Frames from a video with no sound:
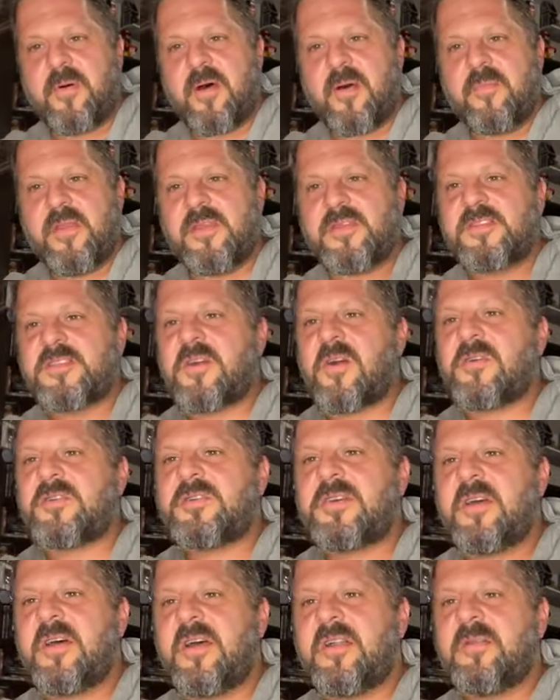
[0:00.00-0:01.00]
I mean,
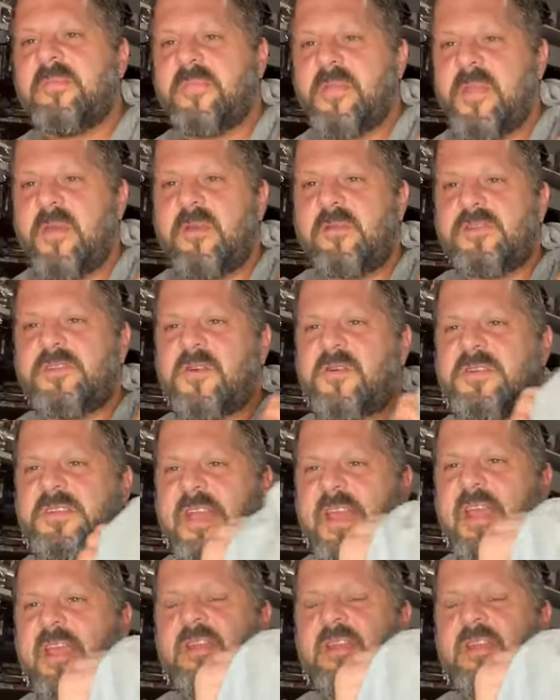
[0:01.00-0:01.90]
Zartan.